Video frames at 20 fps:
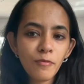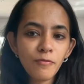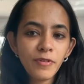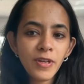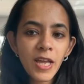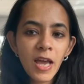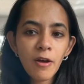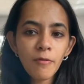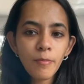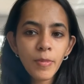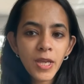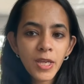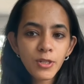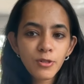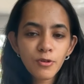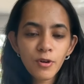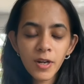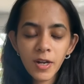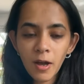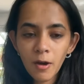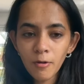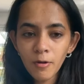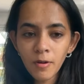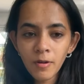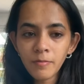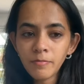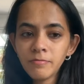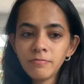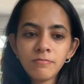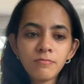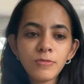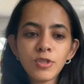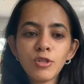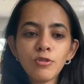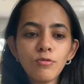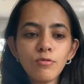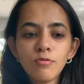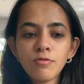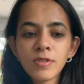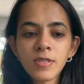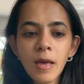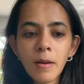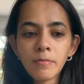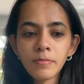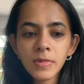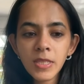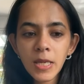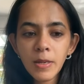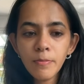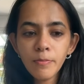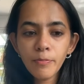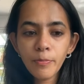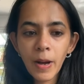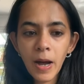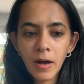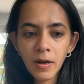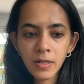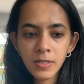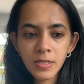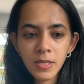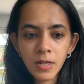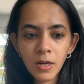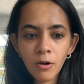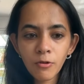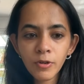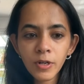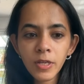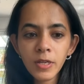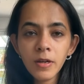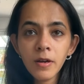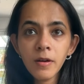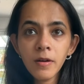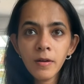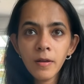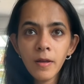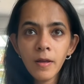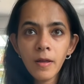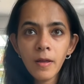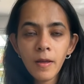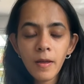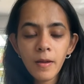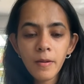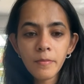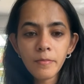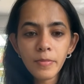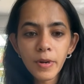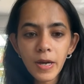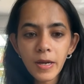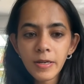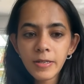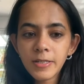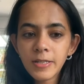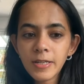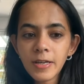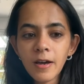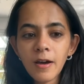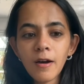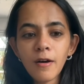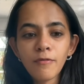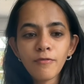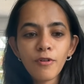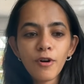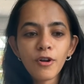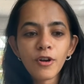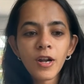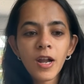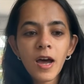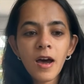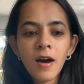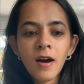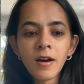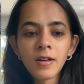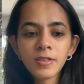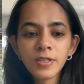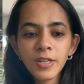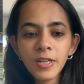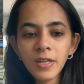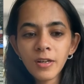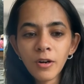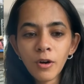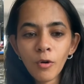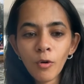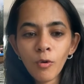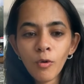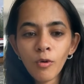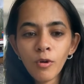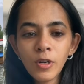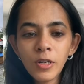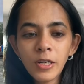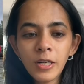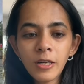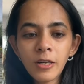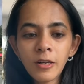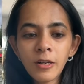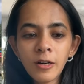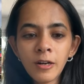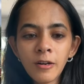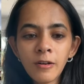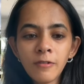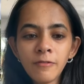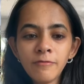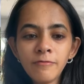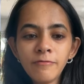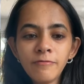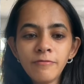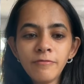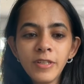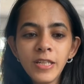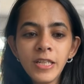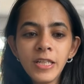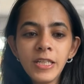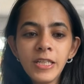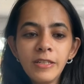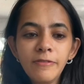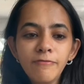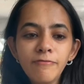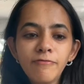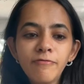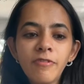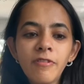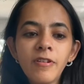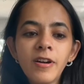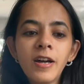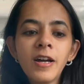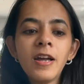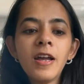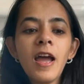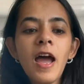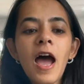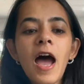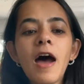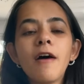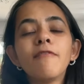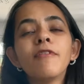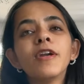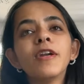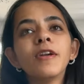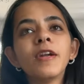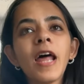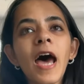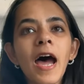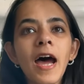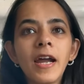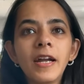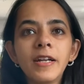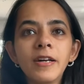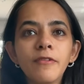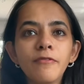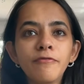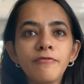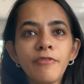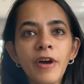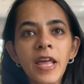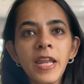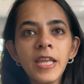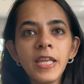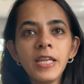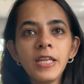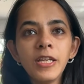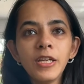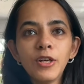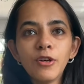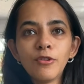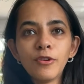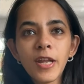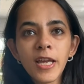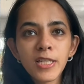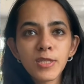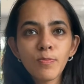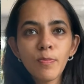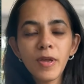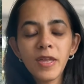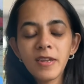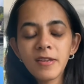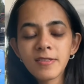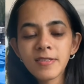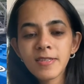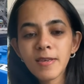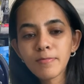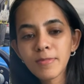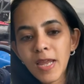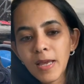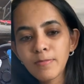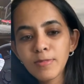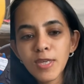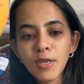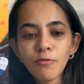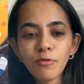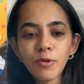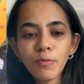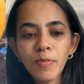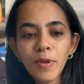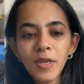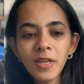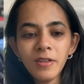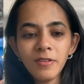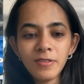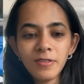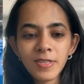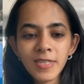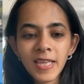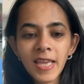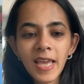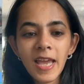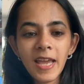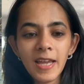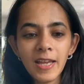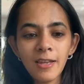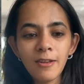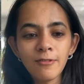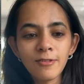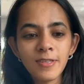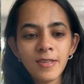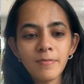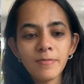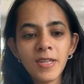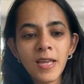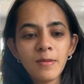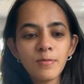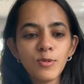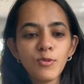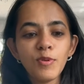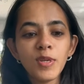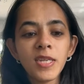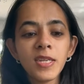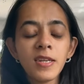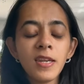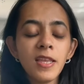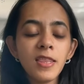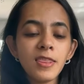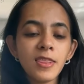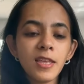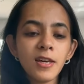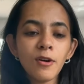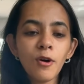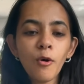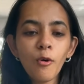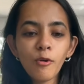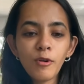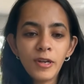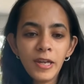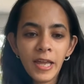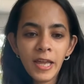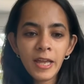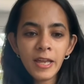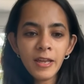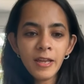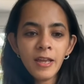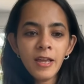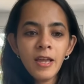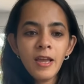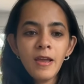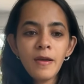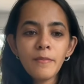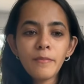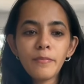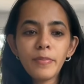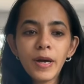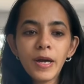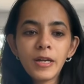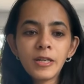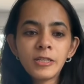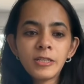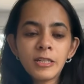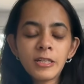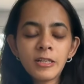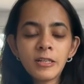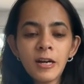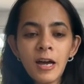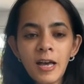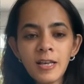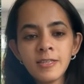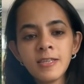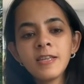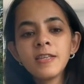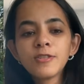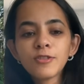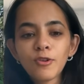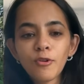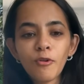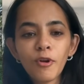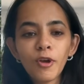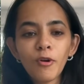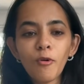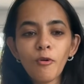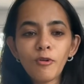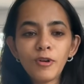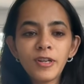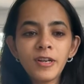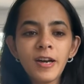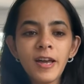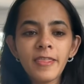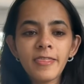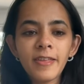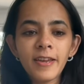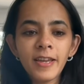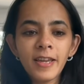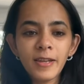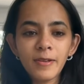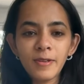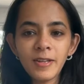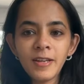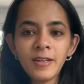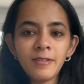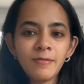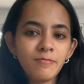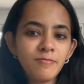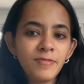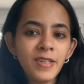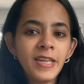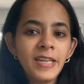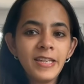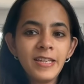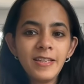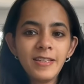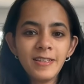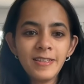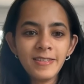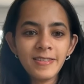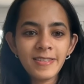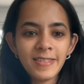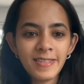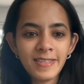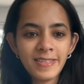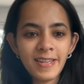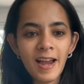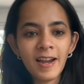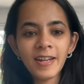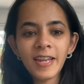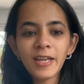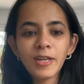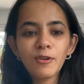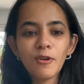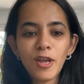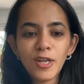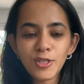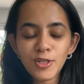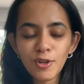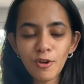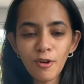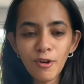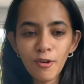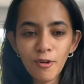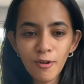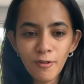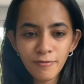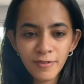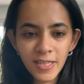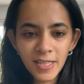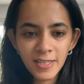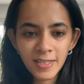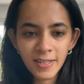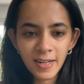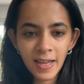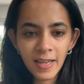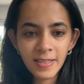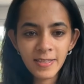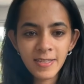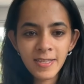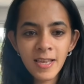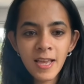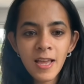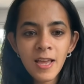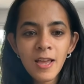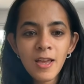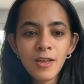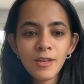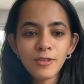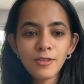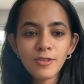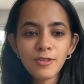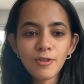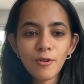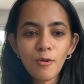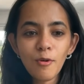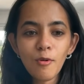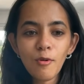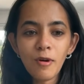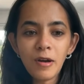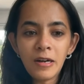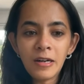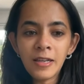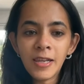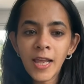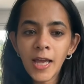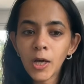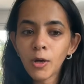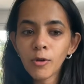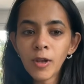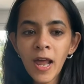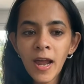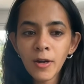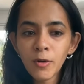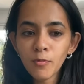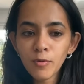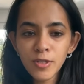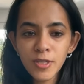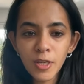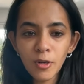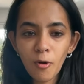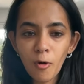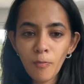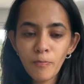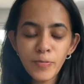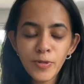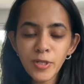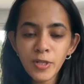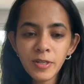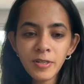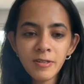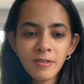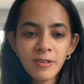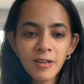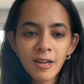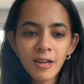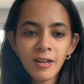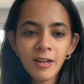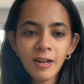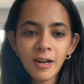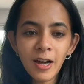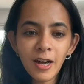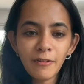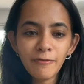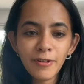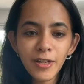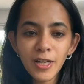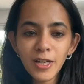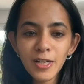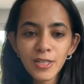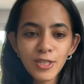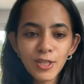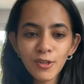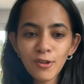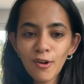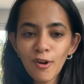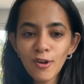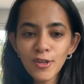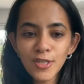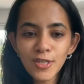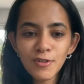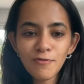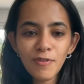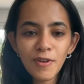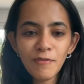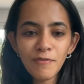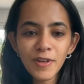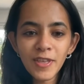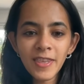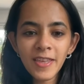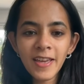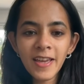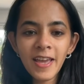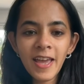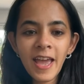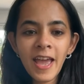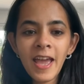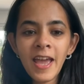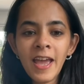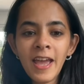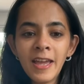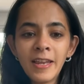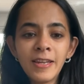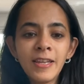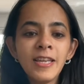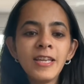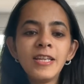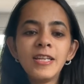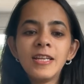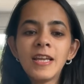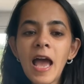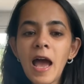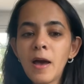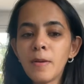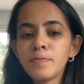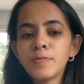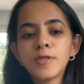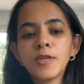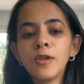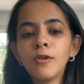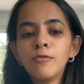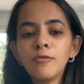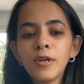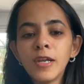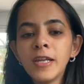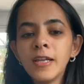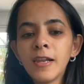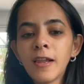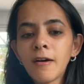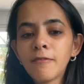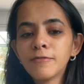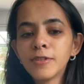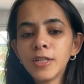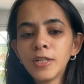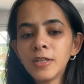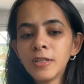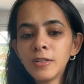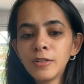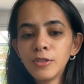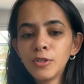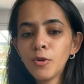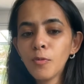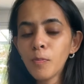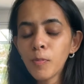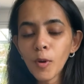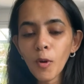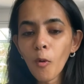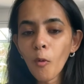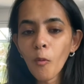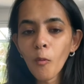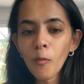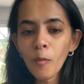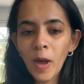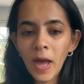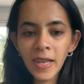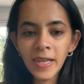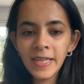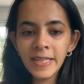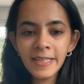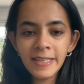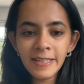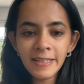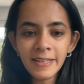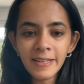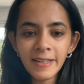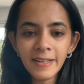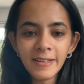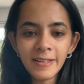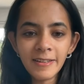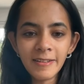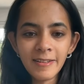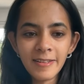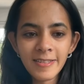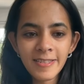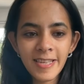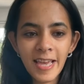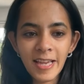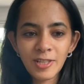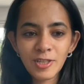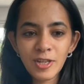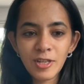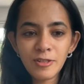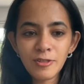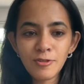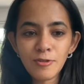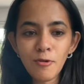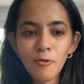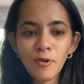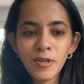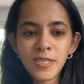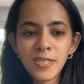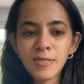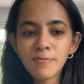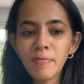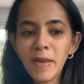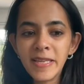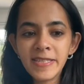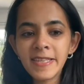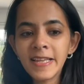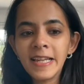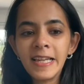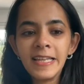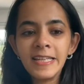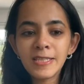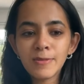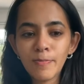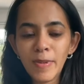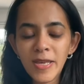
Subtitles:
we have been to some theme parks around here, but for our 3-year-old, we haven't had a very good experience. Sometimes he would be scared, or sometimes we didn't need the whole day. But as he's growing older, I think he is starting to enjoy all of these rides. So Legoland was an option. Fingers crossed, we were there, and he absolutely loved the Duplo Valley section. So it's basically